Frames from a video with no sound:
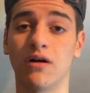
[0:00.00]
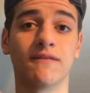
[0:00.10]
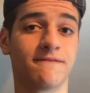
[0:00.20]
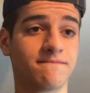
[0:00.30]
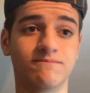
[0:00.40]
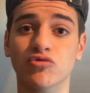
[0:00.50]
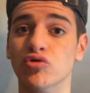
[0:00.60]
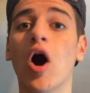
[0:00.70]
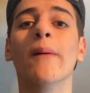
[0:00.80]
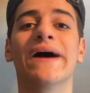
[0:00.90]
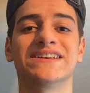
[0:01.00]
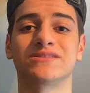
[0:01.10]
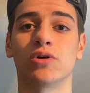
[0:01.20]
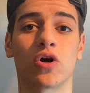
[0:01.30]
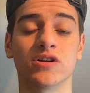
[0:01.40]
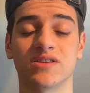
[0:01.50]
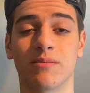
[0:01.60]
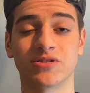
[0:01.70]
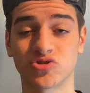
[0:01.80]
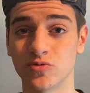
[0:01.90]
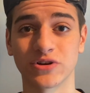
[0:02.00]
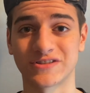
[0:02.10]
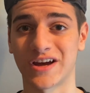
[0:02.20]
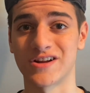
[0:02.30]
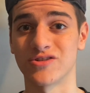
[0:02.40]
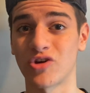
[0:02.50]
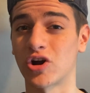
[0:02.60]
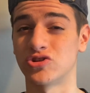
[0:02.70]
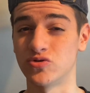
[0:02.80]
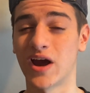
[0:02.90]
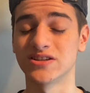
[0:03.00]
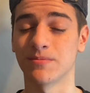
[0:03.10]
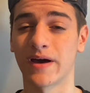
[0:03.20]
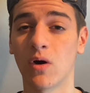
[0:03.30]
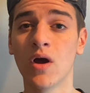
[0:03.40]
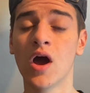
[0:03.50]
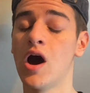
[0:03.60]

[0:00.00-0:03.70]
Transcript: of raw basketball cards that I'm super excited to talk to you guys about.